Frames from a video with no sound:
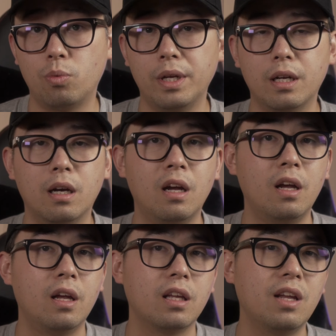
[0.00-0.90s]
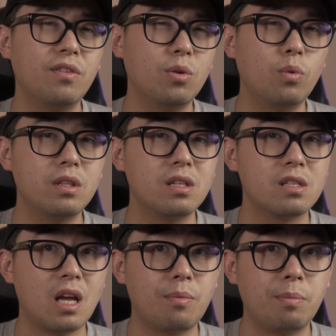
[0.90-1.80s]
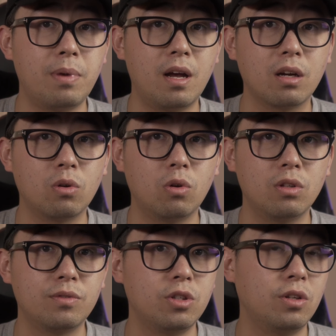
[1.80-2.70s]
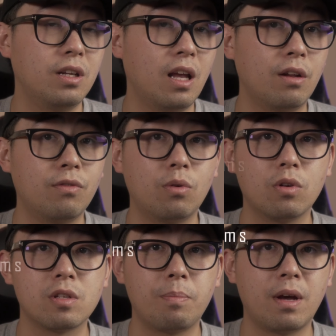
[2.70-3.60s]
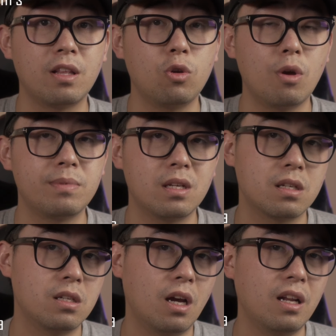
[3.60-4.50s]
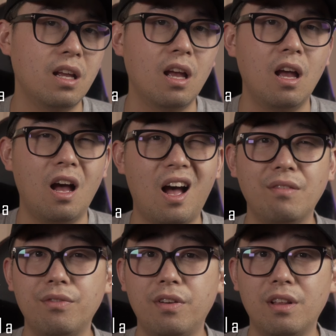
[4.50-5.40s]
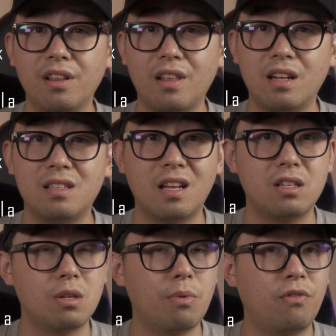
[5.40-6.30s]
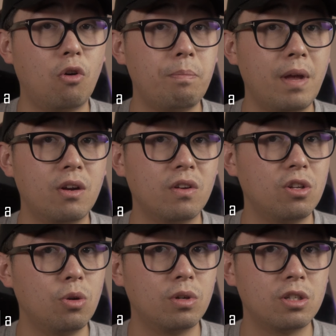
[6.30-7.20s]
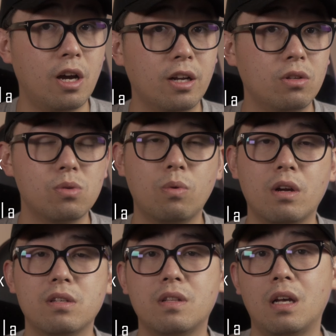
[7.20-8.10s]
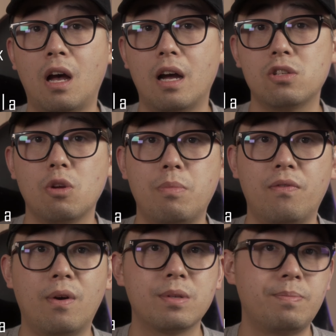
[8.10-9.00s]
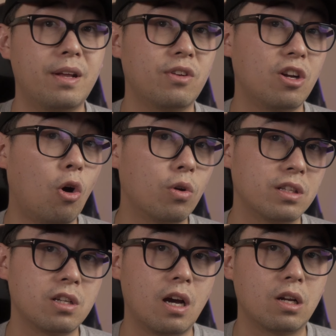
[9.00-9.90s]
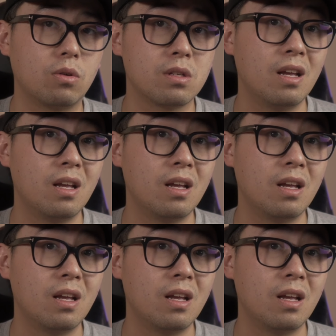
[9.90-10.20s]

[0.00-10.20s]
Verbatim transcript: winner. Given the wins in Cyberpunk, Call of Duty, and Forza by the UM690, I have a feeling that it tends to perform better in newer titles, whereas the Hystou performs better in older titles